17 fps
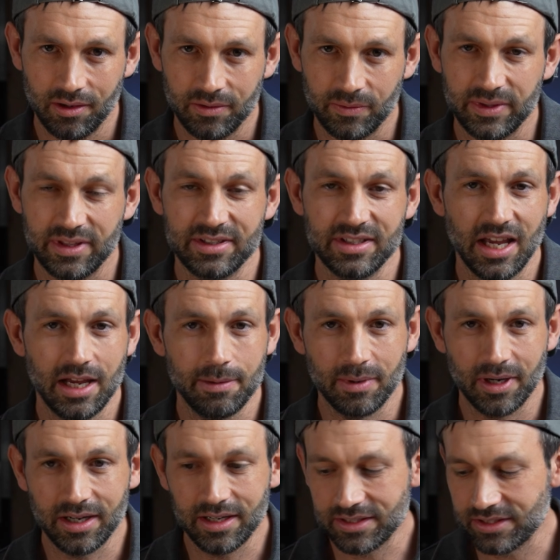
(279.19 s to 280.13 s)
with the same
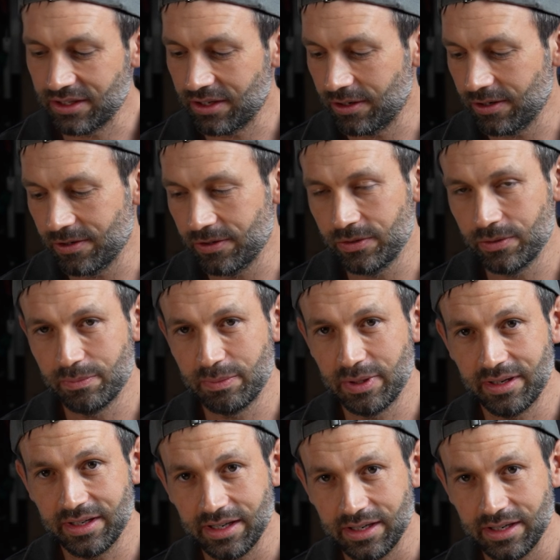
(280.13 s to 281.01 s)
ISO you would be able to